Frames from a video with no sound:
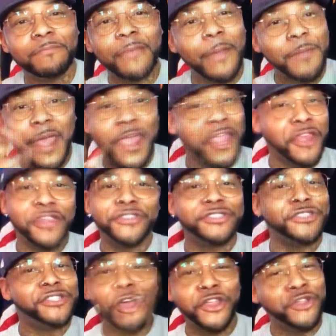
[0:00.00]
I'm not here
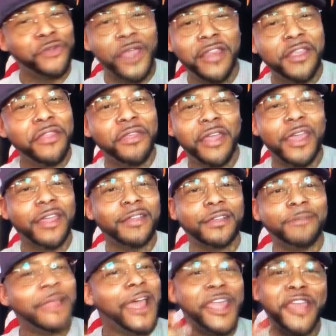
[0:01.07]
to tell you anything.
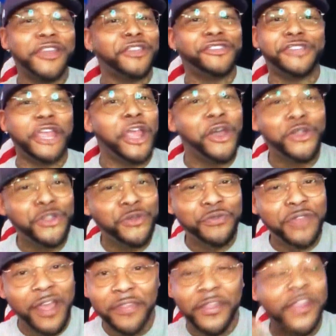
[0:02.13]
I'm not here to tell
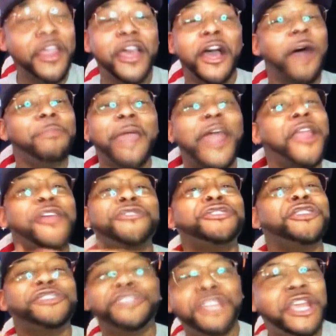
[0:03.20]
you nothing. I'm not here
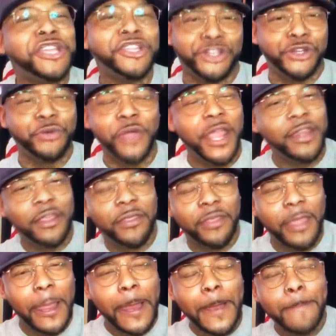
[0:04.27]
to teach you
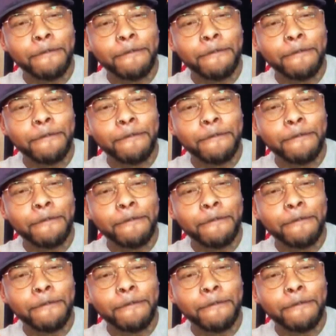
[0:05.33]
anything.